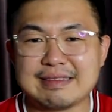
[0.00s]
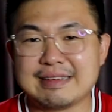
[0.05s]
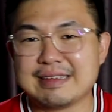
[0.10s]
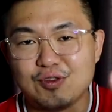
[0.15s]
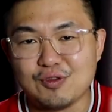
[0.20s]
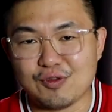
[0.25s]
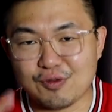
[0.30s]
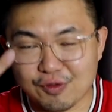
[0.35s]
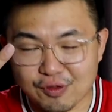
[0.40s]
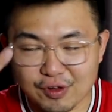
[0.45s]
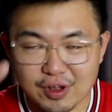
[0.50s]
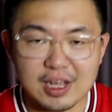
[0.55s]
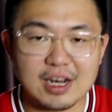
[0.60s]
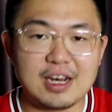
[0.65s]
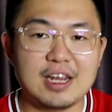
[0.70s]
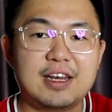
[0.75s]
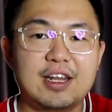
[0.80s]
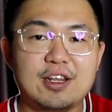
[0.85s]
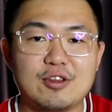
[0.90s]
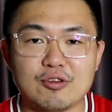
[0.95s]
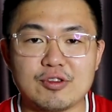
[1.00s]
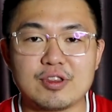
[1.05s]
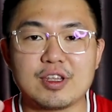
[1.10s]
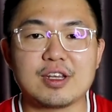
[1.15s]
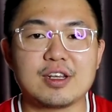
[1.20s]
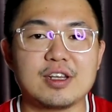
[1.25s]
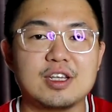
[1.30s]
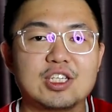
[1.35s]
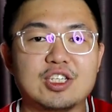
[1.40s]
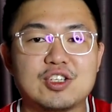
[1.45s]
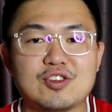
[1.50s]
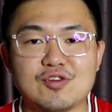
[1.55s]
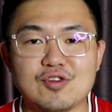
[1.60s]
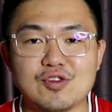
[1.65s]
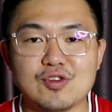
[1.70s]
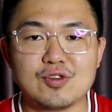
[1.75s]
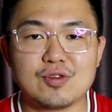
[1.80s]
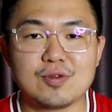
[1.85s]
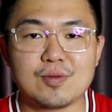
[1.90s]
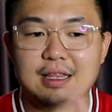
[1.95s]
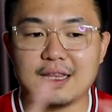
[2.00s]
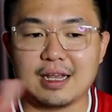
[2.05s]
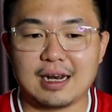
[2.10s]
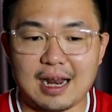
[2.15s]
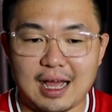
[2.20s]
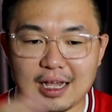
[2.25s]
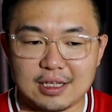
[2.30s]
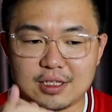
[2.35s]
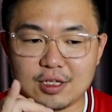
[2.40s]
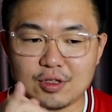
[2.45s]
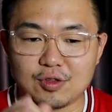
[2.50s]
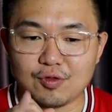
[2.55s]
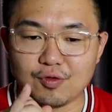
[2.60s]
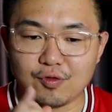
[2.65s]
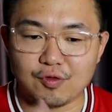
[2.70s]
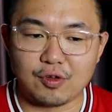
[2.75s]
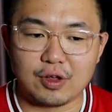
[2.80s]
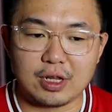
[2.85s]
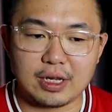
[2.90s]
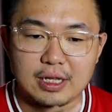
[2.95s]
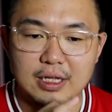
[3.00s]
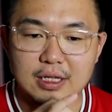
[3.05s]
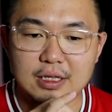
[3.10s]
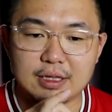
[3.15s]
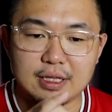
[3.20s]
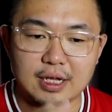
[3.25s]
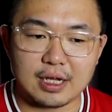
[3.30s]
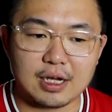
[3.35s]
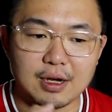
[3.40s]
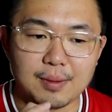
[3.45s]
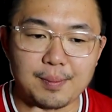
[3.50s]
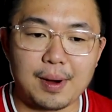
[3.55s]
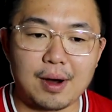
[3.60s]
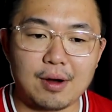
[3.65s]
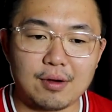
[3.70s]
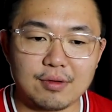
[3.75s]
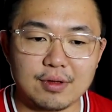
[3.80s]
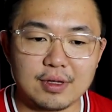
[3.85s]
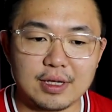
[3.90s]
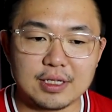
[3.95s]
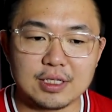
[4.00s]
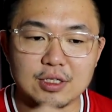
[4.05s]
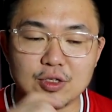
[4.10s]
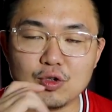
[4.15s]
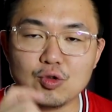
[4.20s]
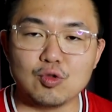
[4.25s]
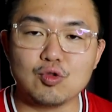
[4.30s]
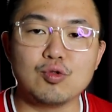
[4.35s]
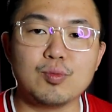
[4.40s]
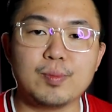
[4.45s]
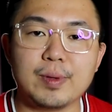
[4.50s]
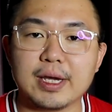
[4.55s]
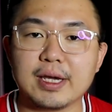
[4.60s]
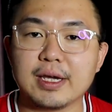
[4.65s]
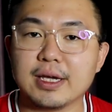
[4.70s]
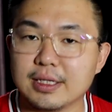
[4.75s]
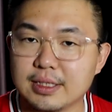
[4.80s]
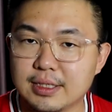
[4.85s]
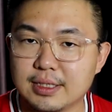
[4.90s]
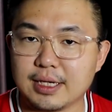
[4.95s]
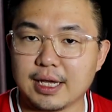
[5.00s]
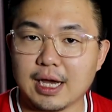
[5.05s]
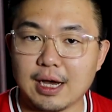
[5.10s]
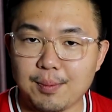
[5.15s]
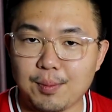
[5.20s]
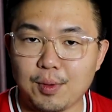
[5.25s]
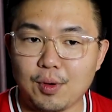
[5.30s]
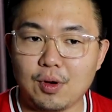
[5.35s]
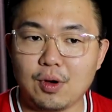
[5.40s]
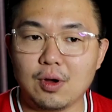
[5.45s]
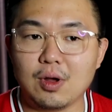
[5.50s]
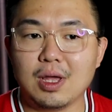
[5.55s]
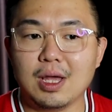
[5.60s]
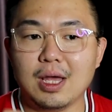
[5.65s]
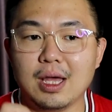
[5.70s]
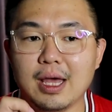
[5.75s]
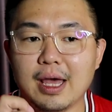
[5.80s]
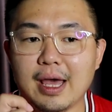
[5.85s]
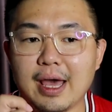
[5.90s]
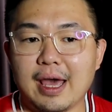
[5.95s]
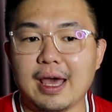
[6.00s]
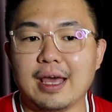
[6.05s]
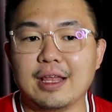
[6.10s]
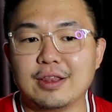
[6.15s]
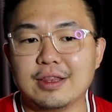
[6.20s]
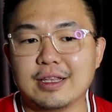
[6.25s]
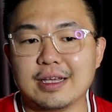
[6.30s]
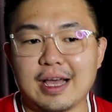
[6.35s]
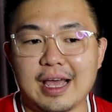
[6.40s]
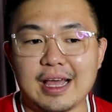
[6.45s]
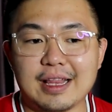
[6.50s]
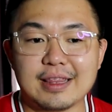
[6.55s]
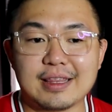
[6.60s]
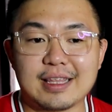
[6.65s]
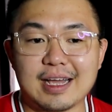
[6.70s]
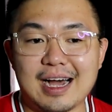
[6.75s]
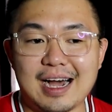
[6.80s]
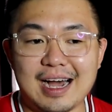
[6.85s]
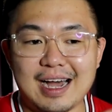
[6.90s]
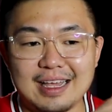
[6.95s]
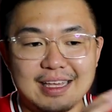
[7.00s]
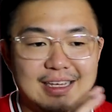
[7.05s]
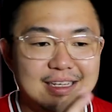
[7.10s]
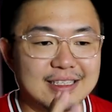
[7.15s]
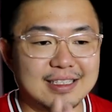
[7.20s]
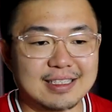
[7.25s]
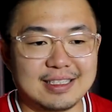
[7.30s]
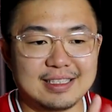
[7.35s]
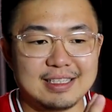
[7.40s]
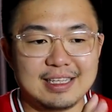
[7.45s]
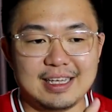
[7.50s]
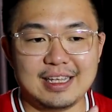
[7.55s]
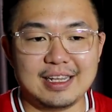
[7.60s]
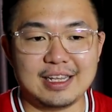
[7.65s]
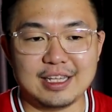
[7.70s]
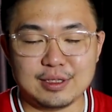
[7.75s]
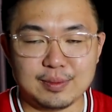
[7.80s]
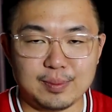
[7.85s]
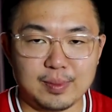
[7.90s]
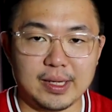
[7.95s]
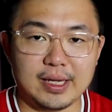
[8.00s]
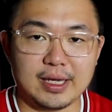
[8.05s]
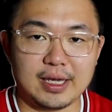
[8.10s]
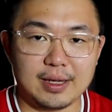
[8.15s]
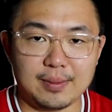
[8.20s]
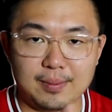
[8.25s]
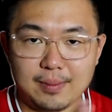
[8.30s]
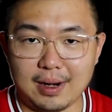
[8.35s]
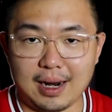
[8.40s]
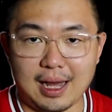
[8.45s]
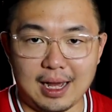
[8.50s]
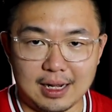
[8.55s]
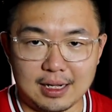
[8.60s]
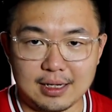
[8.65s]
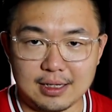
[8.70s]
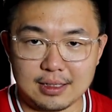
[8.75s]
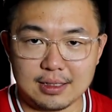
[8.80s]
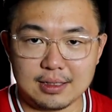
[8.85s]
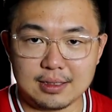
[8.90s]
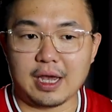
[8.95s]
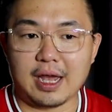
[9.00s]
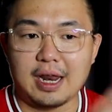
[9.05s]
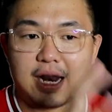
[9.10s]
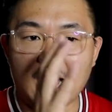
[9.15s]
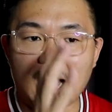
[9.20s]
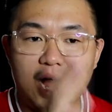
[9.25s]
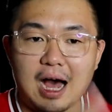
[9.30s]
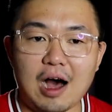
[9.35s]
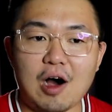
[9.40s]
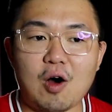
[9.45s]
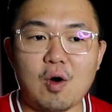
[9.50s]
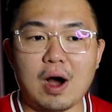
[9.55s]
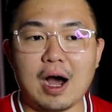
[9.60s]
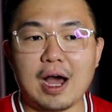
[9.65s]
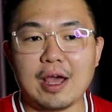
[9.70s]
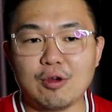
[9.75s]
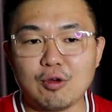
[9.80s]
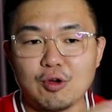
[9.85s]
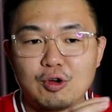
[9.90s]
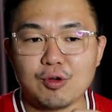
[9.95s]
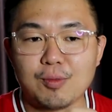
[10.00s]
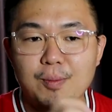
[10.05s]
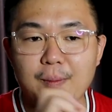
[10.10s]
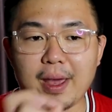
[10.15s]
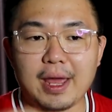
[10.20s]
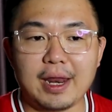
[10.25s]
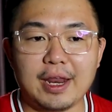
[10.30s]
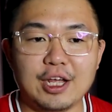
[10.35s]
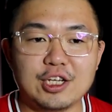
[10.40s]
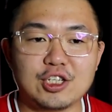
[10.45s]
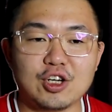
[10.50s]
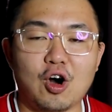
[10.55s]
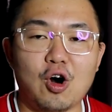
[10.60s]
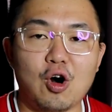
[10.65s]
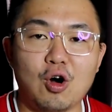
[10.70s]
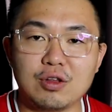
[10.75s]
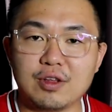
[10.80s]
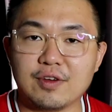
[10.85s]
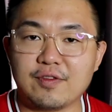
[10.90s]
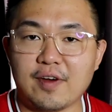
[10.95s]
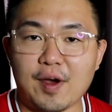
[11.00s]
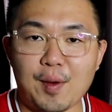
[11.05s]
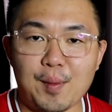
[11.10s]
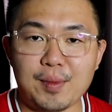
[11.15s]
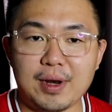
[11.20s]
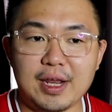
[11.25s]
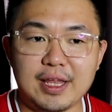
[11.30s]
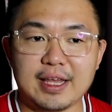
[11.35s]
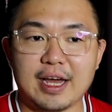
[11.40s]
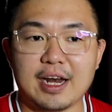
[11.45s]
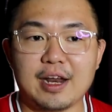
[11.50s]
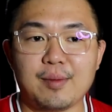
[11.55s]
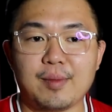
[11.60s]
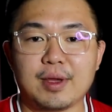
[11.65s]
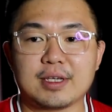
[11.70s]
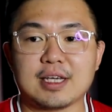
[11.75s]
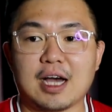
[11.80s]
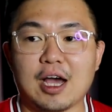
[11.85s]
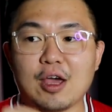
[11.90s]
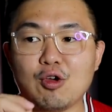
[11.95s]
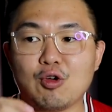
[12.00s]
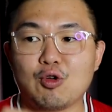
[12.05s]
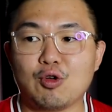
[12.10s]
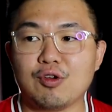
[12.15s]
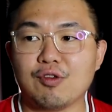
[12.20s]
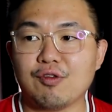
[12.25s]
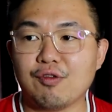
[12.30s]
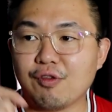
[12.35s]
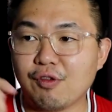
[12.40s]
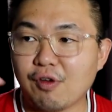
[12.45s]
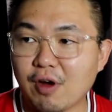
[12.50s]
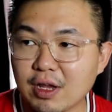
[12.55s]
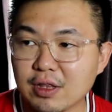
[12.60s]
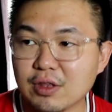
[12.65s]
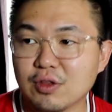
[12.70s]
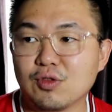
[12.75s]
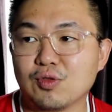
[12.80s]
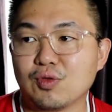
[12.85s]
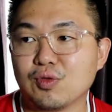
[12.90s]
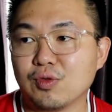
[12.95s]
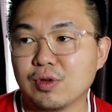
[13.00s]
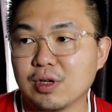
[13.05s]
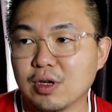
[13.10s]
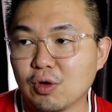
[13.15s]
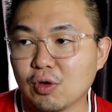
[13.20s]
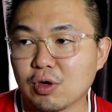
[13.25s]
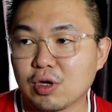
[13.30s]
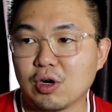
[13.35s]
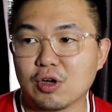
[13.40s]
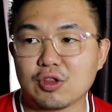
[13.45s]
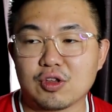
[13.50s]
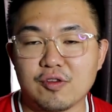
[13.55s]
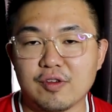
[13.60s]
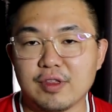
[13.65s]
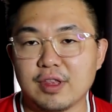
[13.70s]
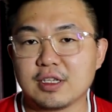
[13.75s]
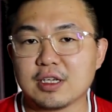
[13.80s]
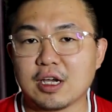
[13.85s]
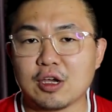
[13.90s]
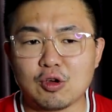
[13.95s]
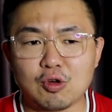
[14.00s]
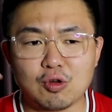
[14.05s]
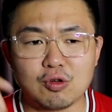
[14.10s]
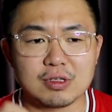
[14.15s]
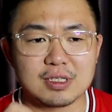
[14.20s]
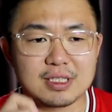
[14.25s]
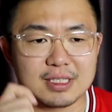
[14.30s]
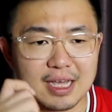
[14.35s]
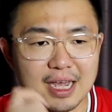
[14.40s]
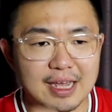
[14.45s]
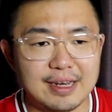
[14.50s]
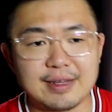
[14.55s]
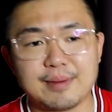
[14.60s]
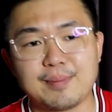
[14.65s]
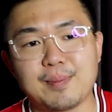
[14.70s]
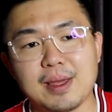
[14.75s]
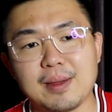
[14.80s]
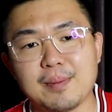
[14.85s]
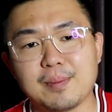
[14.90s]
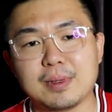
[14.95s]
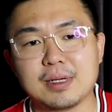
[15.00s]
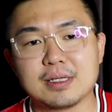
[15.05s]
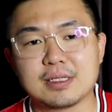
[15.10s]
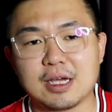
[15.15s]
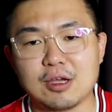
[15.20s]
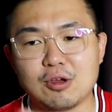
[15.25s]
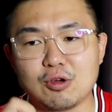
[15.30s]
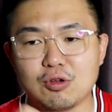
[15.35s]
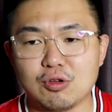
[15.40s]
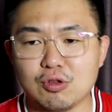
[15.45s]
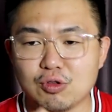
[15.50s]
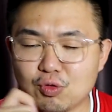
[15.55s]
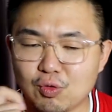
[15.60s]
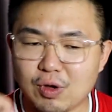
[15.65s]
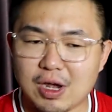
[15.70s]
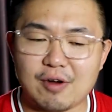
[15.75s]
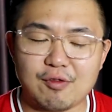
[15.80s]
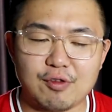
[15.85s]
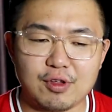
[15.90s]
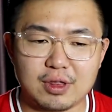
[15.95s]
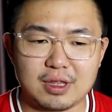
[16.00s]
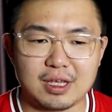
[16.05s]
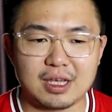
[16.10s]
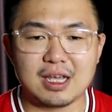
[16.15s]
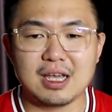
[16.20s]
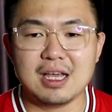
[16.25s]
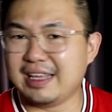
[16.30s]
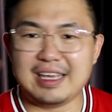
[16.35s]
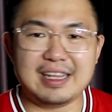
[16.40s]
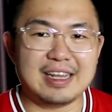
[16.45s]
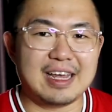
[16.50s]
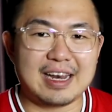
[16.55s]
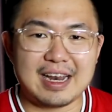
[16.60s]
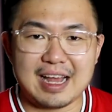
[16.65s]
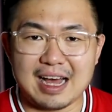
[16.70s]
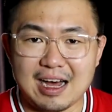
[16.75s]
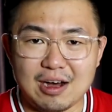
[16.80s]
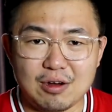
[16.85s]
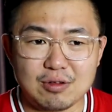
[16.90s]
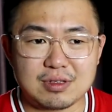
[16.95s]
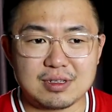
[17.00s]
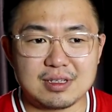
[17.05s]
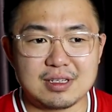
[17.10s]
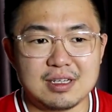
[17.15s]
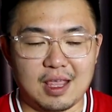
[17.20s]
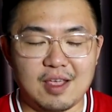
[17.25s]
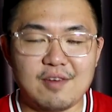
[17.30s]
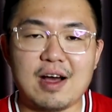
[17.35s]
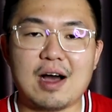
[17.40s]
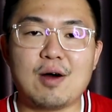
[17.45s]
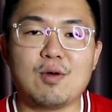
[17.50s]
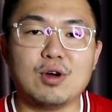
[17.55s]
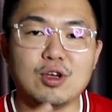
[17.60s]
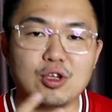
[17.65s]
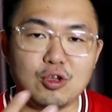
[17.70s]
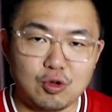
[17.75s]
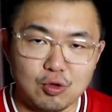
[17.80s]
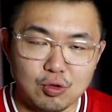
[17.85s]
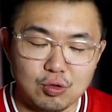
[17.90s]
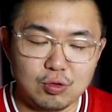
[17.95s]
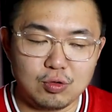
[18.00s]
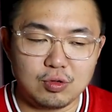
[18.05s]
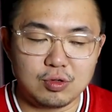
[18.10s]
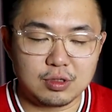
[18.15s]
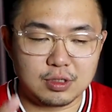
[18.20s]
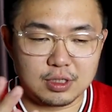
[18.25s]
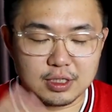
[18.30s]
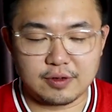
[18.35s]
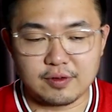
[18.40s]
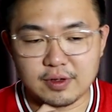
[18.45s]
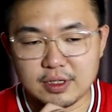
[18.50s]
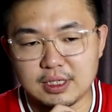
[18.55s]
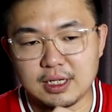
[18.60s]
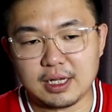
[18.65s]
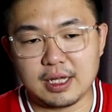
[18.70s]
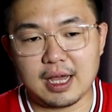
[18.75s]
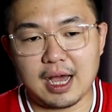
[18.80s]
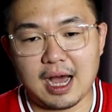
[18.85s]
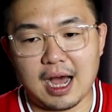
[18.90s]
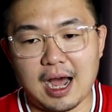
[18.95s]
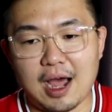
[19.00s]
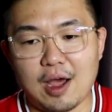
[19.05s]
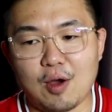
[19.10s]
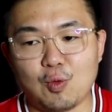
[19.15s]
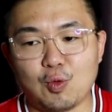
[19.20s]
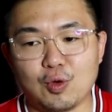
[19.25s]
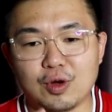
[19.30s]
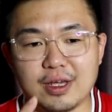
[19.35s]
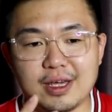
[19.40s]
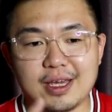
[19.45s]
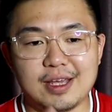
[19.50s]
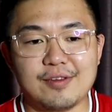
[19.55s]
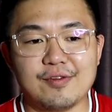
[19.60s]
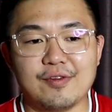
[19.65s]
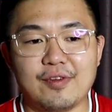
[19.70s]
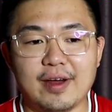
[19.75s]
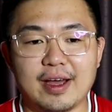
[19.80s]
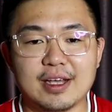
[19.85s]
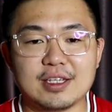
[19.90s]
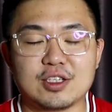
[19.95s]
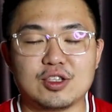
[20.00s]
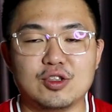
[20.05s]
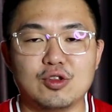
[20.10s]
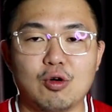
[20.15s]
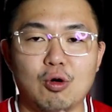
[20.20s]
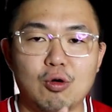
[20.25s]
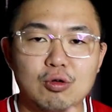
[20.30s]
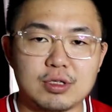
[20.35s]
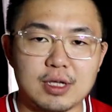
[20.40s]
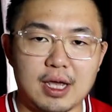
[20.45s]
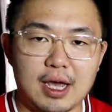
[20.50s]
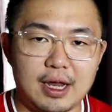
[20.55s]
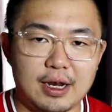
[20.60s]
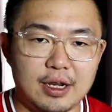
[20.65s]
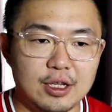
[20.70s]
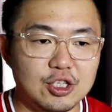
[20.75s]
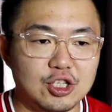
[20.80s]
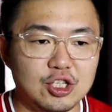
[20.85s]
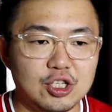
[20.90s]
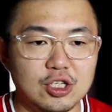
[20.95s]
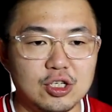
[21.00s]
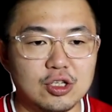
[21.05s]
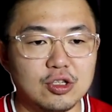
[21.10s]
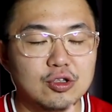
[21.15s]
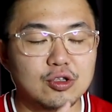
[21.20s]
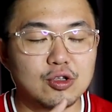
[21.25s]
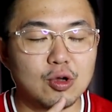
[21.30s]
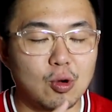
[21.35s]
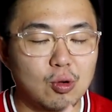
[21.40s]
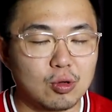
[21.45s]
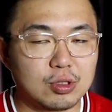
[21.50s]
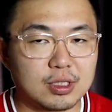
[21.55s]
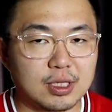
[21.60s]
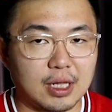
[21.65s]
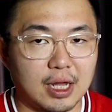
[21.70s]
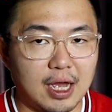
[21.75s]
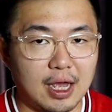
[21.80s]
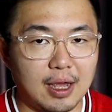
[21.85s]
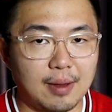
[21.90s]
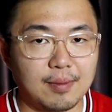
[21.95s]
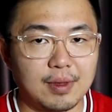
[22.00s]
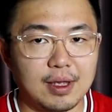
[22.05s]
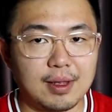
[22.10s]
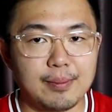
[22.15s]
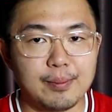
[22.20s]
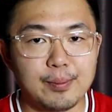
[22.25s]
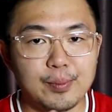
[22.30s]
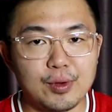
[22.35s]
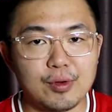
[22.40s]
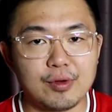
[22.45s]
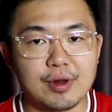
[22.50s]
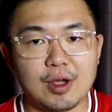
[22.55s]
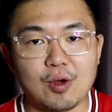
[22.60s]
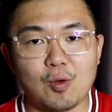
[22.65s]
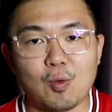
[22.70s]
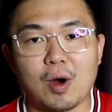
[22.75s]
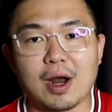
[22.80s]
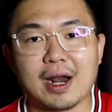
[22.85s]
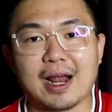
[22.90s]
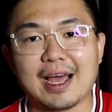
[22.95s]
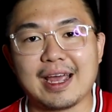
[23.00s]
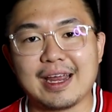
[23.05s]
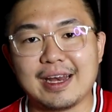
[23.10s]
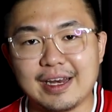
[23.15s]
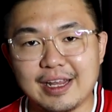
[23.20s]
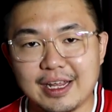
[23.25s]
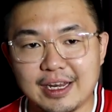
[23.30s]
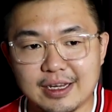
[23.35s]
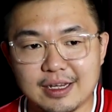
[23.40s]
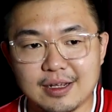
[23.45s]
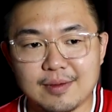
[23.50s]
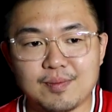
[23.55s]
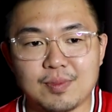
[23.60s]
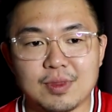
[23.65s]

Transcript: You really need to think this through. And the last thing to really think about is you being in Singapore and the entire scene is being in Malacca. And how are you going to manage all the family dynamics? Are you going to run to the local authorities? Are you going to sign the papers? Are you going to do everything in and out? If I were you, seriously, I would invest those energy, those time in building what I need.